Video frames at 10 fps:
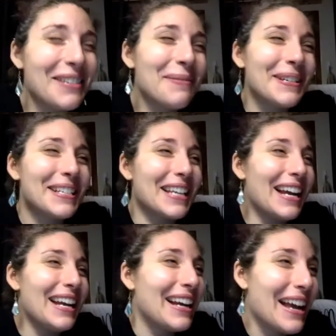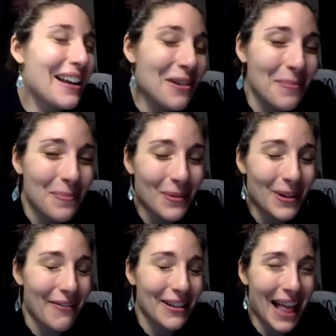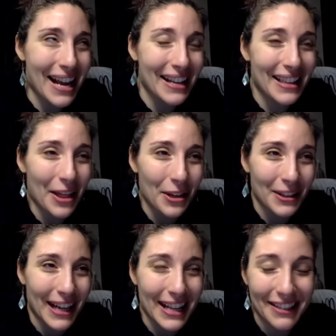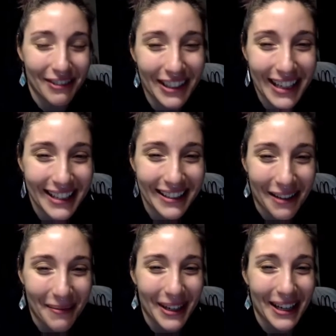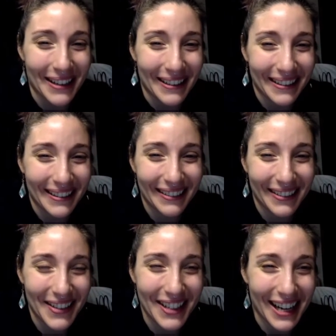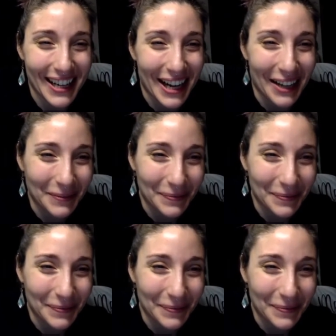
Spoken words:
exciting. I hope whenever the other thing gets released, you let me know. I'll go check it out